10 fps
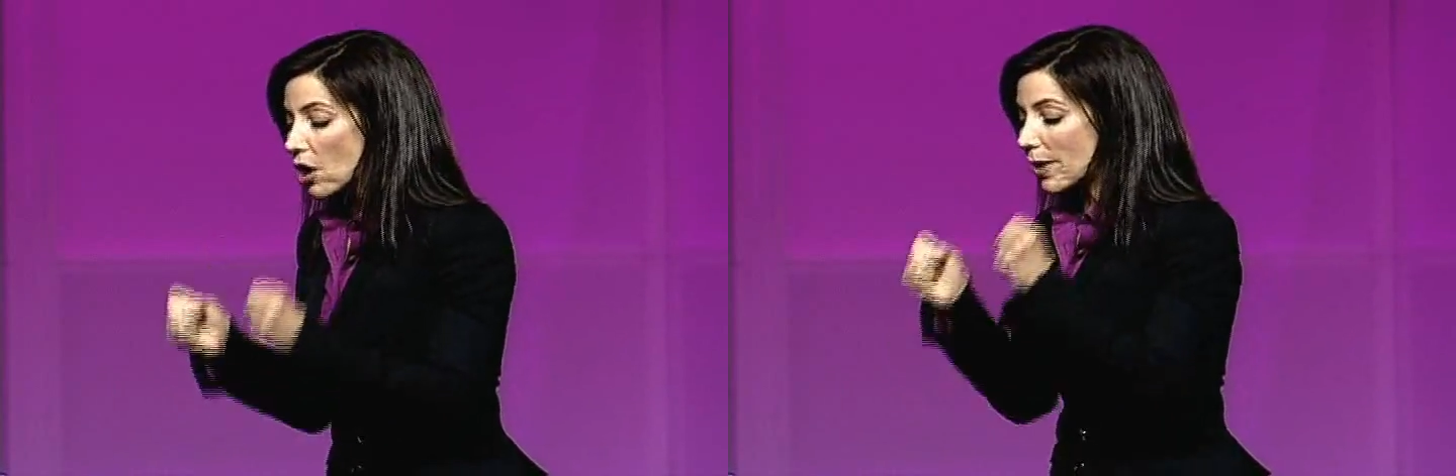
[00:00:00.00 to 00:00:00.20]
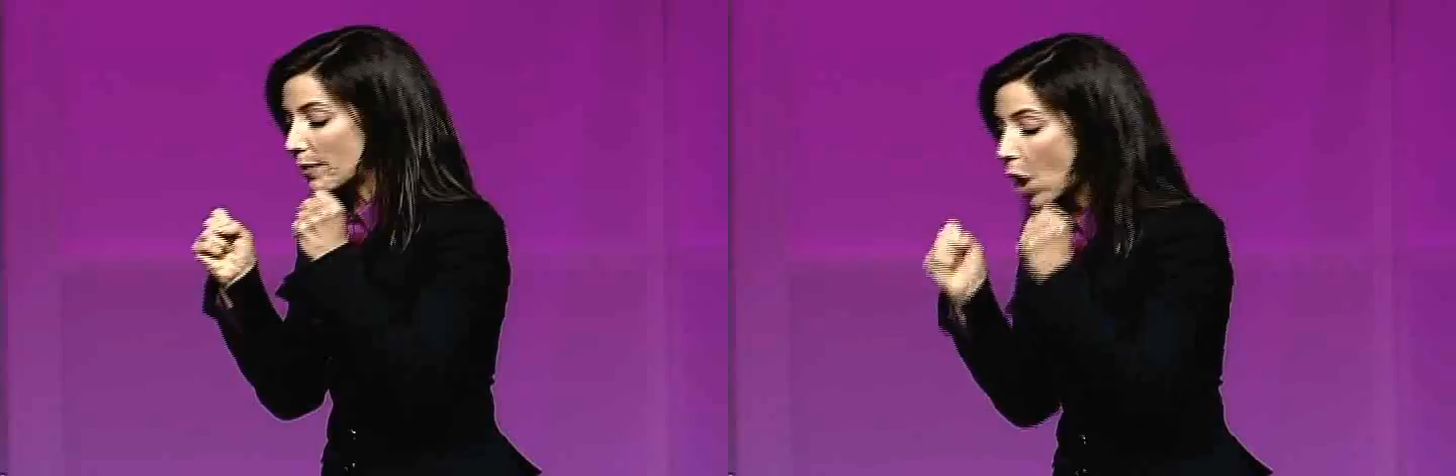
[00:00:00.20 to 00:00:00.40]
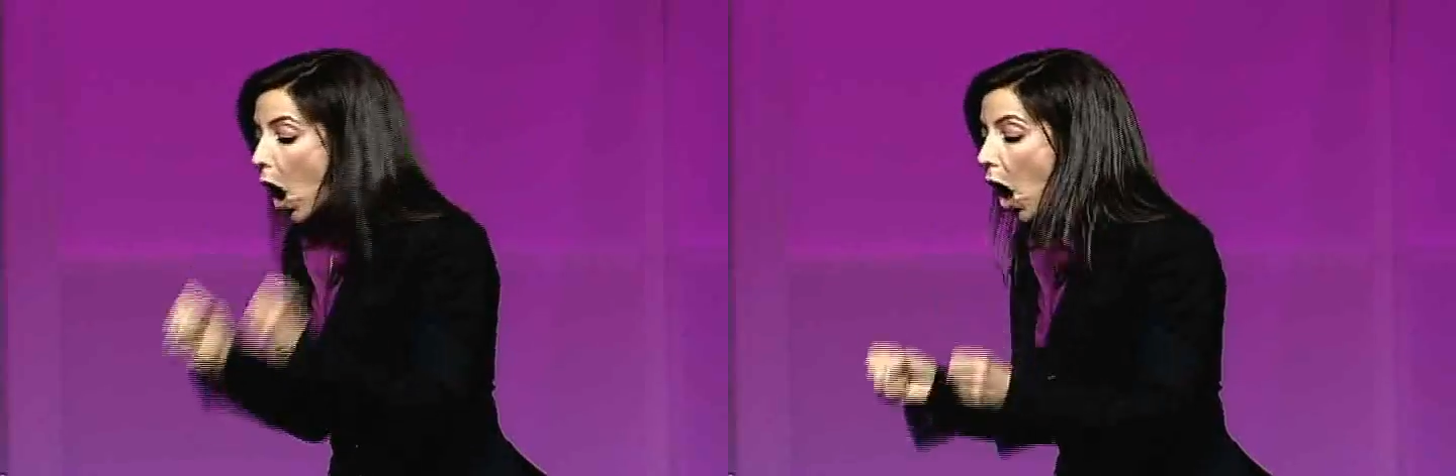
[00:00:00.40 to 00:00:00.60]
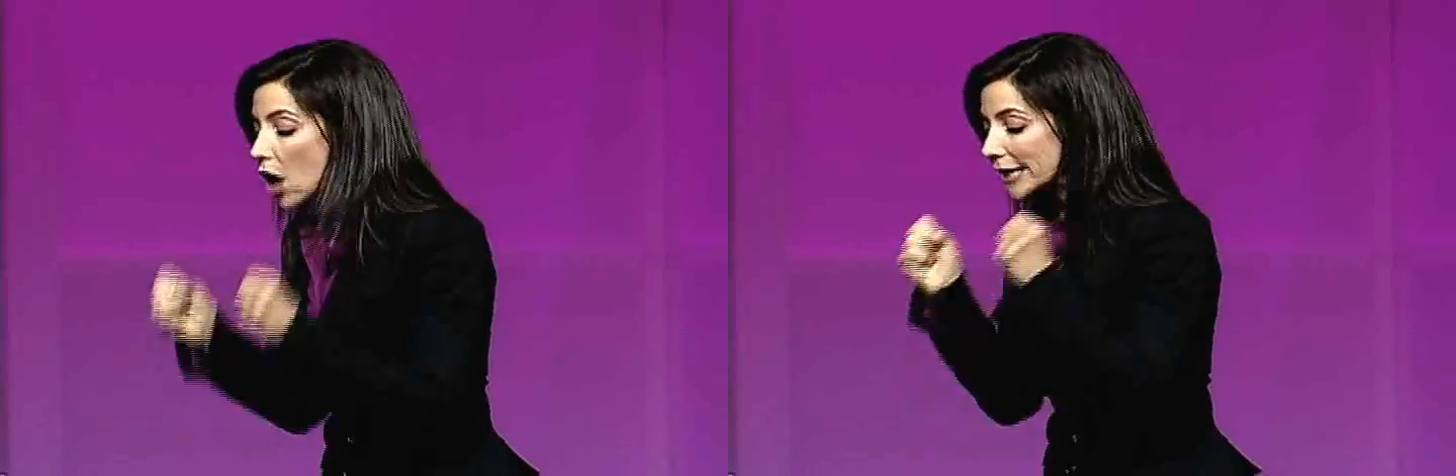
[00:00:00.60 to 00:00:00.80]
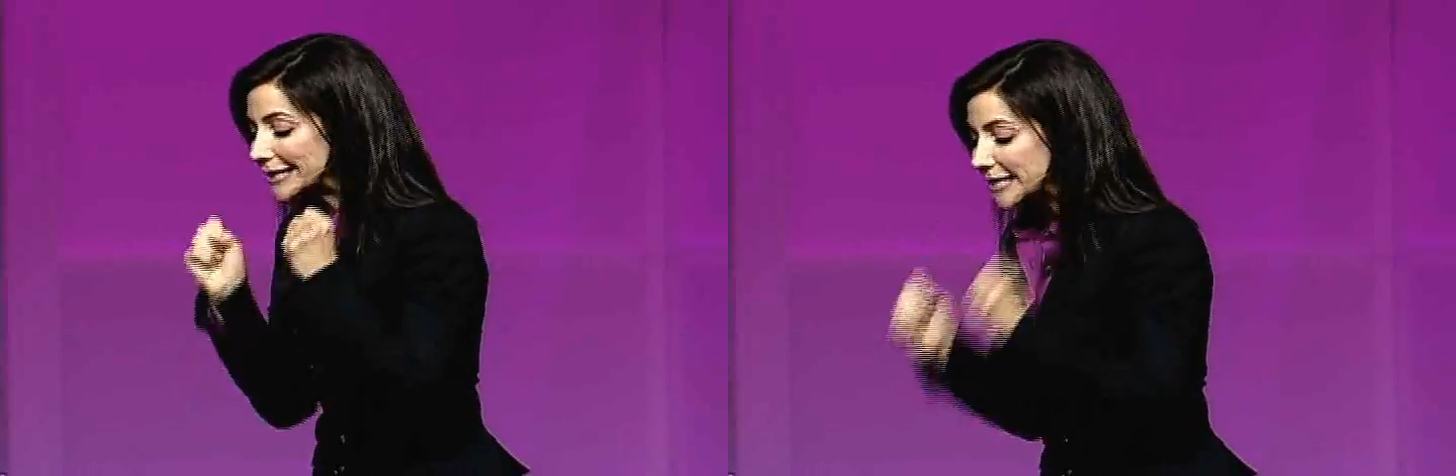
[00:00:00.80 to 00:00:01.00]
we were all
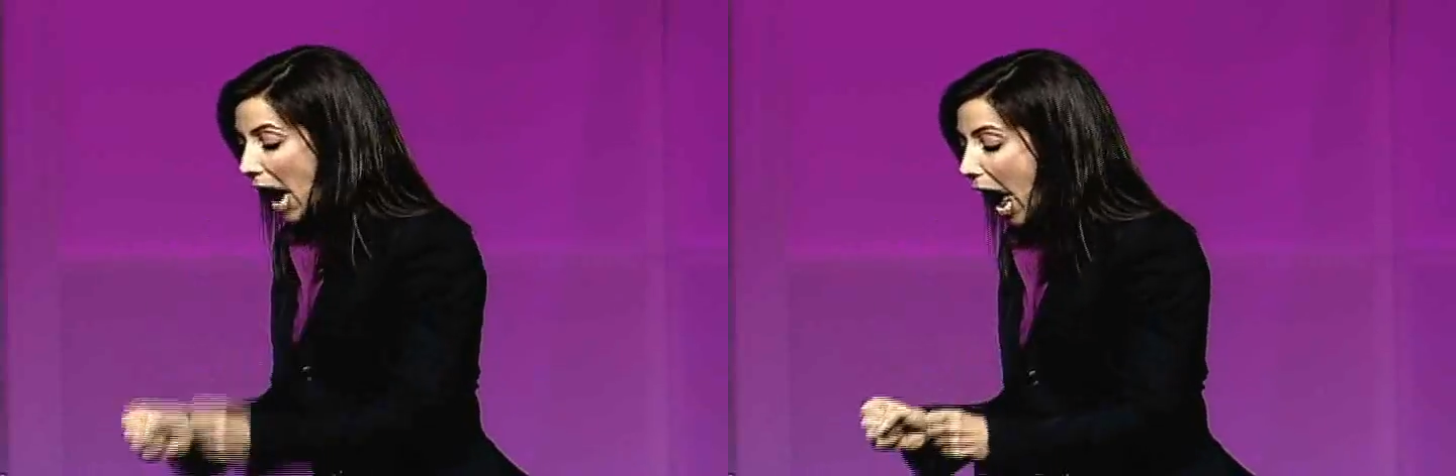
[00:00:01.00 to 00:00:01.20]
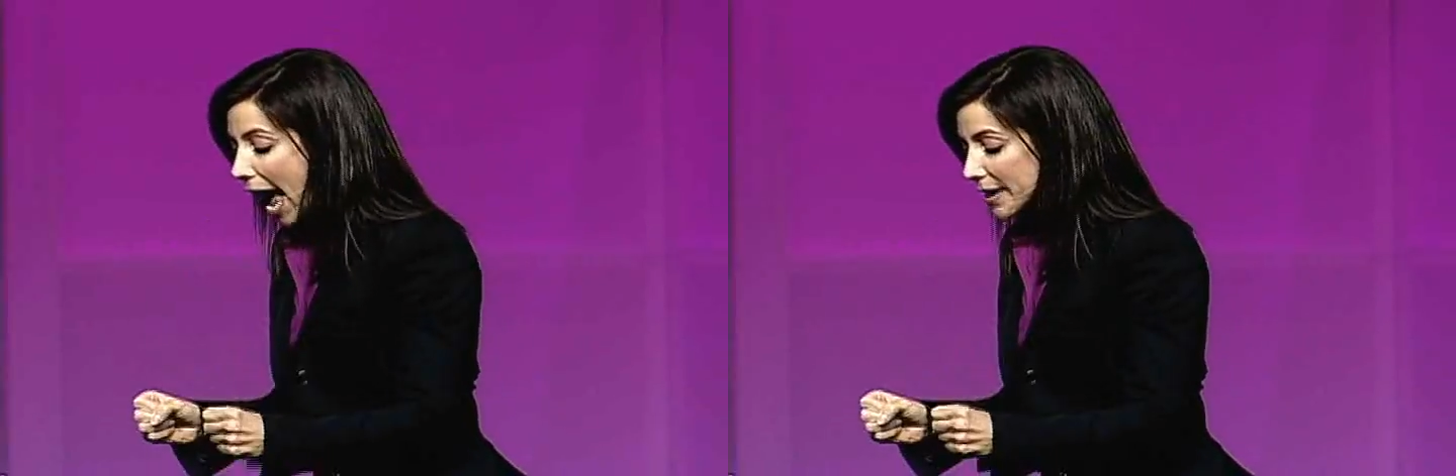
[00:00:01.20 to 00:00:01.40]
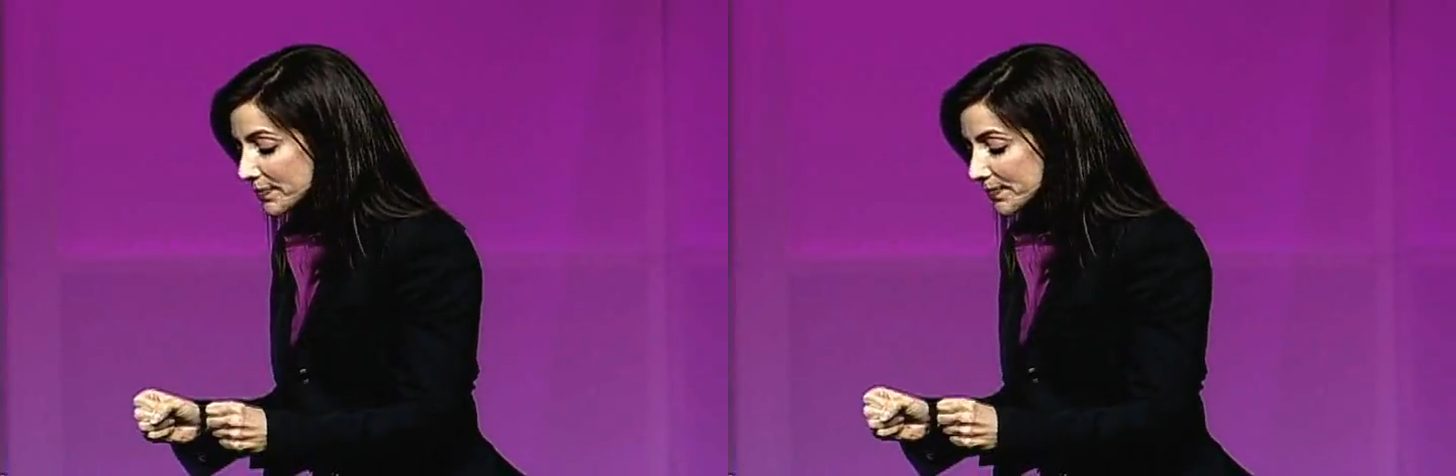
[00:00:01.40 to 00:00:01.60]
gonna die.